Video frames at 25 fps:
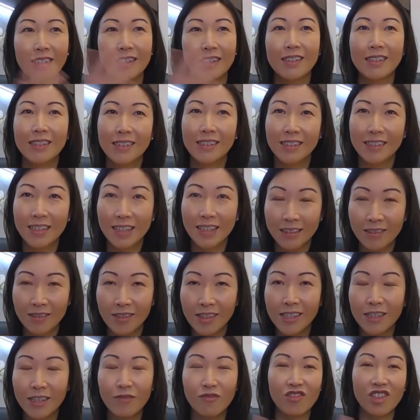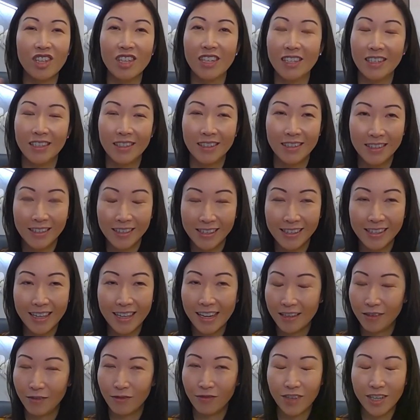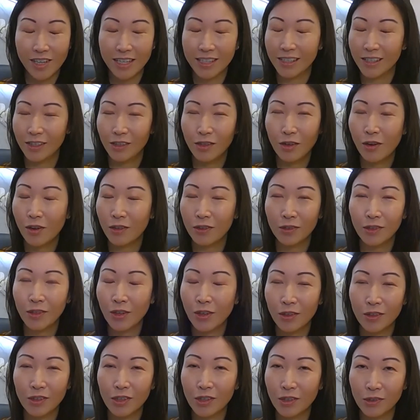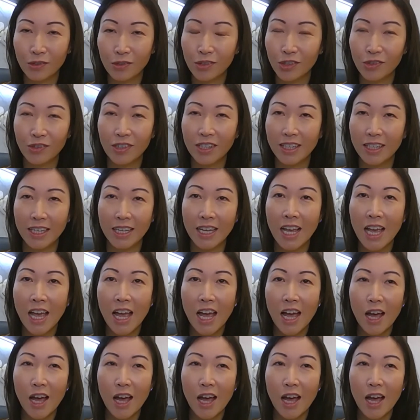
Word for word: sudden severe side effects, not, not usually.